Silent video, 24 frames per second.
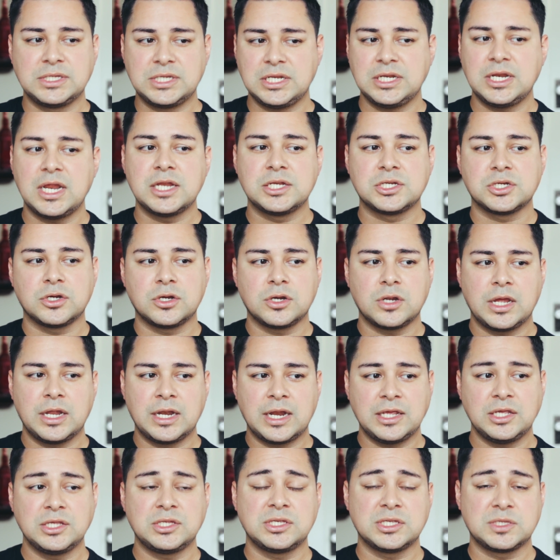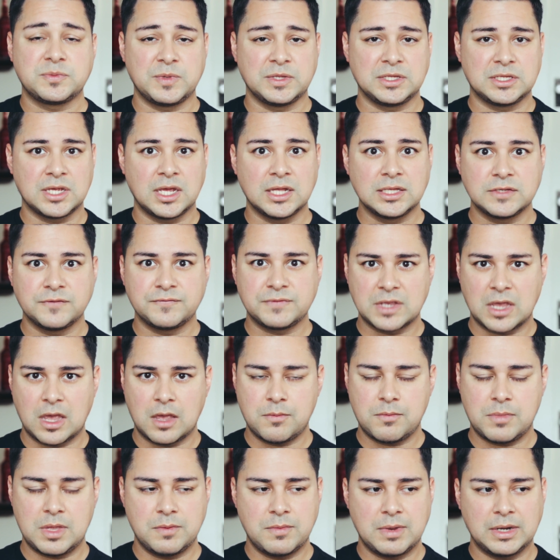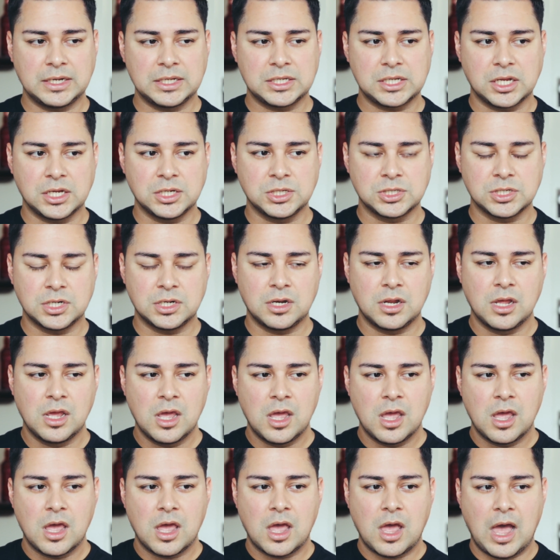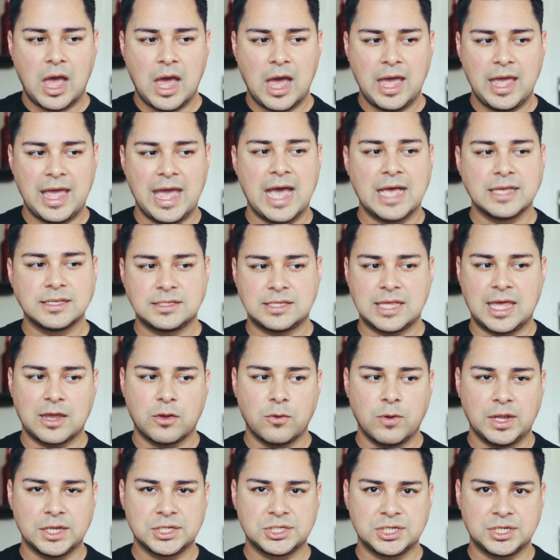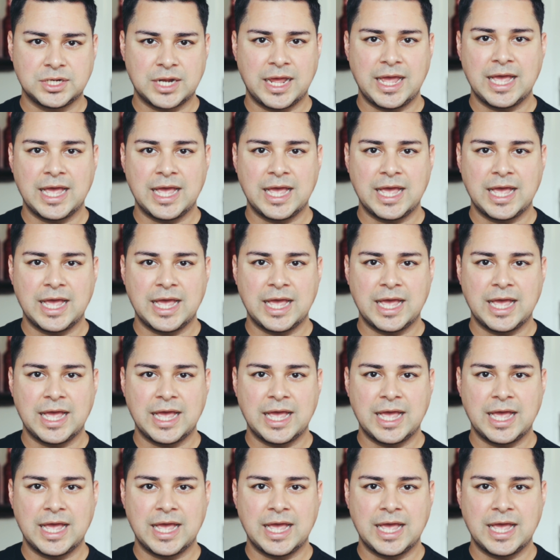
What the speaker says: teenager and I used to spend tons of time in meditation, I asked that question.